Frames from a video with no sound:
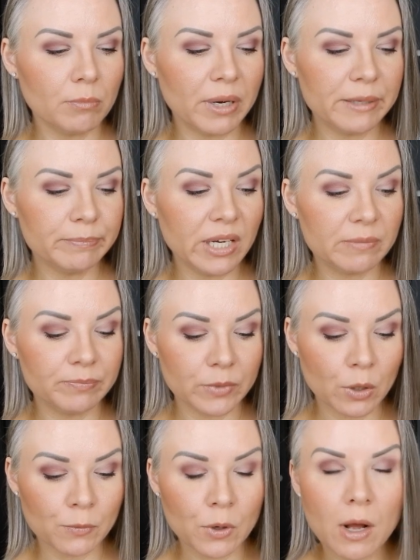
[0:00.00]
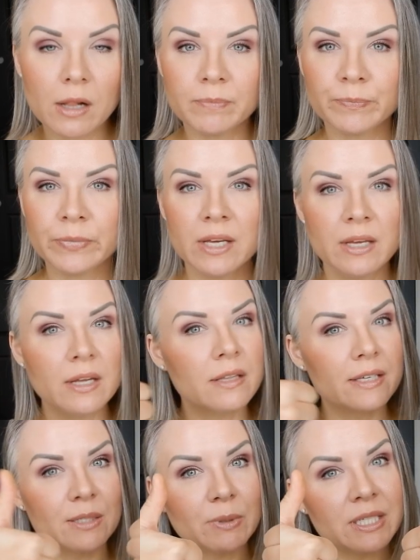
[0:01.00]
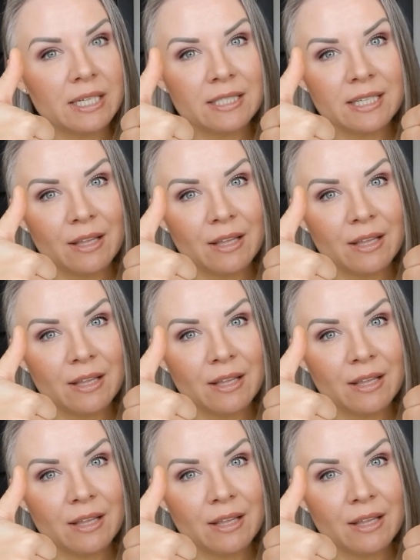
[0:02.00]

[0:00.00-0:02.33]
But yeah, overall, this one does